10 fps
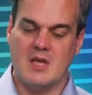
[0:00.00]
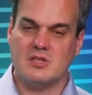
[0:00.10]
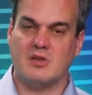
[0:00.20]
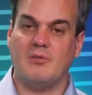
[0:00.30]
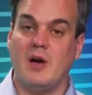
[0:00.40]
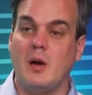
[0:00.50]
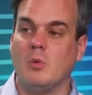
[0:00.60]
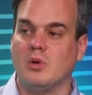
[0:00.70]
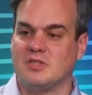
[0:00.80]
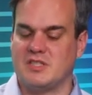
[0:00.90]
So
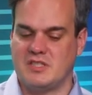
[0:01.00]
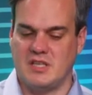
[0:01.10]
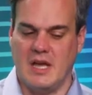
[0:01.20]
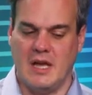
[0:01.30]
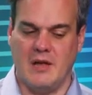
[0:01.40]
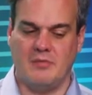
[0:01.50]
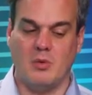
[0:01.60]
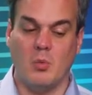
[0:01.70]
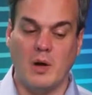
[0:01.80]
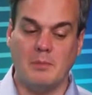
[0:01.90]
firewalls is the
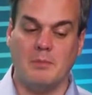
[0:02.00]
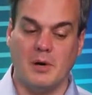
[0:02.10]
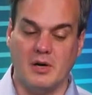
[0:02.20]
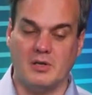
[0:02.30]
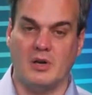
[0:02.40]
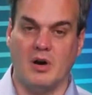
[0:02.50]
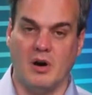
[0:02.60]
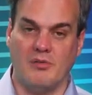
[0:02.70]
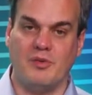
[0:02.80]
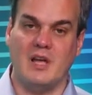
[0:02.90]
one part
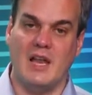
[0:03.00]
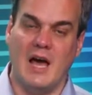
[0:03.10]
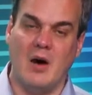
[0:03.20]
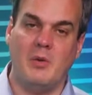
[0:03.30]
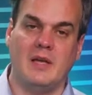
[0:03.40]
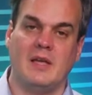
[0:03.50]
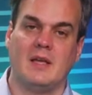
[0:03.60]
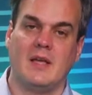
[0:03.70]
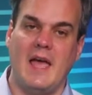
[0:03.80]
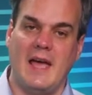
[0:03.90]
of allowing
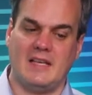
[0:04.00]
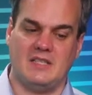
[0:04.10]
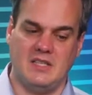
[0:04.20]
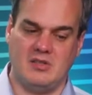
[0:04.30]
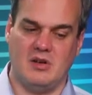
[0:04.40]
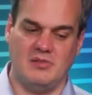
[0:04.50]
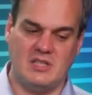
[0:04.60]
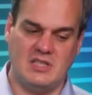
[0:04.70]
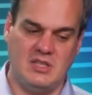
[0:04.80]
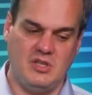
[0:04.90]
access.
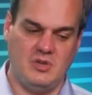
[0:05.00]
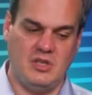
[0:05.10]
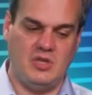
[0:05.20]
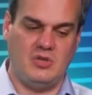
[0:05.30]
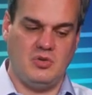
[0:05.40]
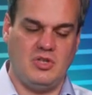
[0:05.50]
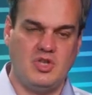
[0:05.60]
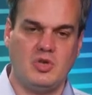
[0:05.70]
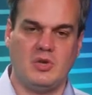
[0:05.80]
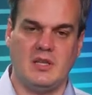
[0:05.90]
Obviously, you need to
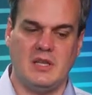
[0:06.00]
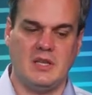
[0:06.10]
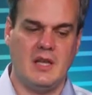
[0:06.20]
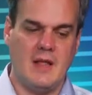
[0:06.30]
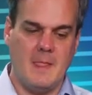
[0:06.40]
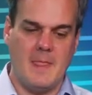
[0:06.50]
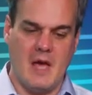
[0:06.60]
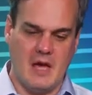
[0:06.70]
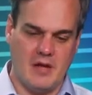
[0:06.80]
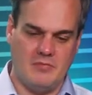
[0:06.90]
ensure
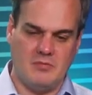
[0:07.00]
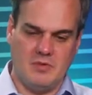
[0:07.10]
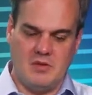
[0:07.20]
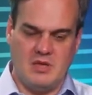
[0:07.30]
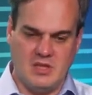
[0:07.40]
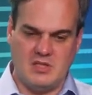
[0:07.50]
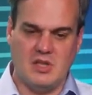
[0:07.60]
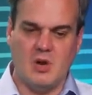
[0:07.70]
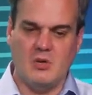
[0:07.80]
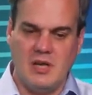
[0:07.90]
that there's
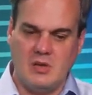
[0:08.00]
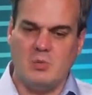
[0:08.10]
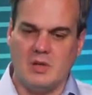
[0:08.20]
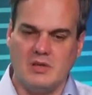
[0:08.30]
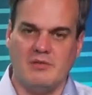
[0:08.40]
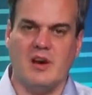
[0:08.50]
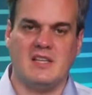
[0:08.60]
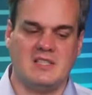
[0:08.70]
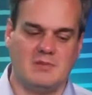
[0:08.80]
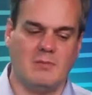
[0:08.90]
no network
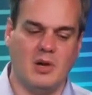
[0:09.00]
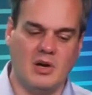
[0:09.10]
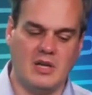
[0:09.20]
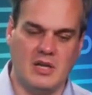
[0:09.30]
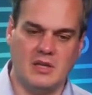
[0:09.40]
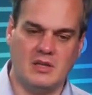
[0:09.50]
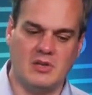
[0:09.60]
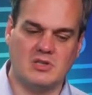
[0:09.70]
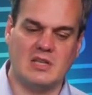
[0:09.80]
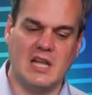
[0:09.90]
devices blocking
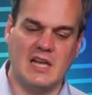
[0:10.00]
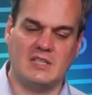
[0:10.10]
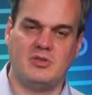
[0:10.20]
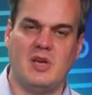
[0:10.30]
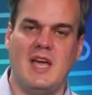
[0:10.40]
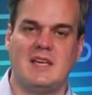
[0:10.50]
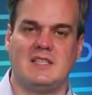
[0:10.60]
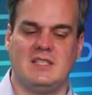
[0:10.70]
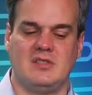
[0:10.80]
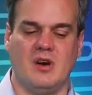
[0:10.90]
those clients to
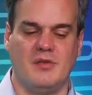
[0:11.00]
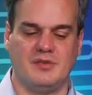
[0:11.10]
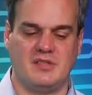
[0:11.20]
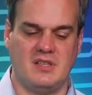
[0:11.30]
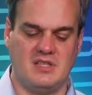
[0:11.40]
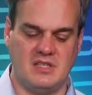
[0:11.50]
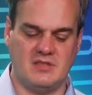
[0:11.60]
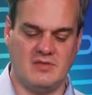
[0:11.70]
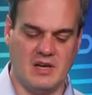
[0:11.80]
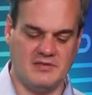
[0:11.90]
access the Office
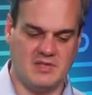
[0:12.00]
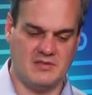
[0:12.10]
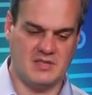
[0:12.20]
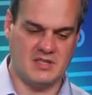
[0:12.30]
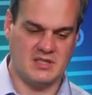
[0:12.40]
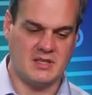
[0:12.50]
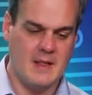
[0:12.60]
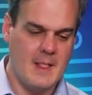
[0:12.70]
365 services.